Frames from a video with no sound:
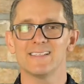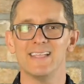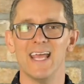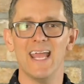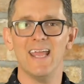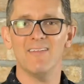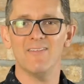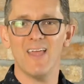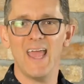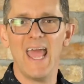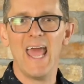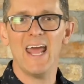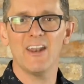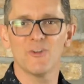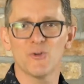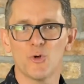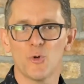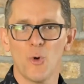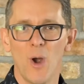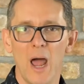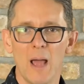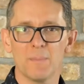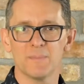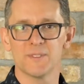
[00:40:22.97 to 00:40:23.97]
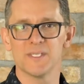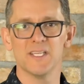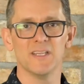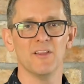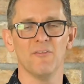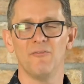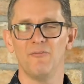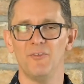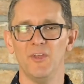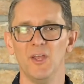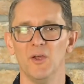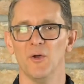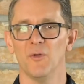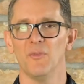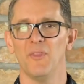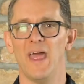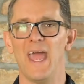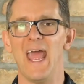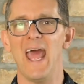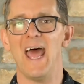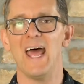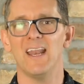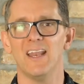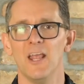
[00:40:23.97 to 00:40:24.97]
They had crops in the field.
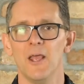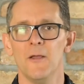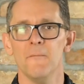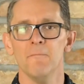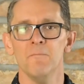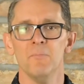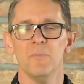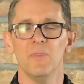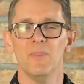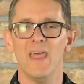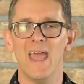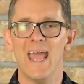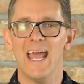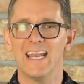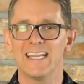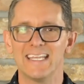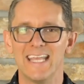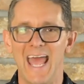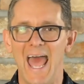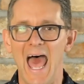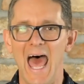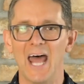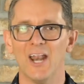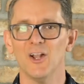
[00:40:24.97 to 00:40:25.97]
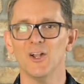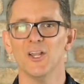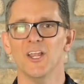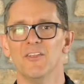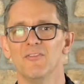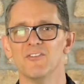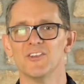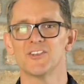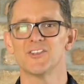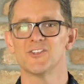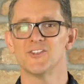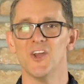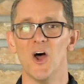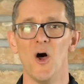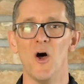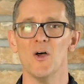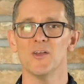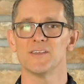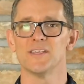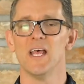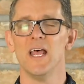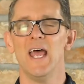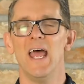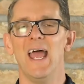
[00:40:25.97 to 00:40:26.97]
They had cattle in the
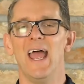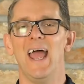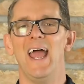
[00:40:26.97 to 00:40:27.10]
stalls.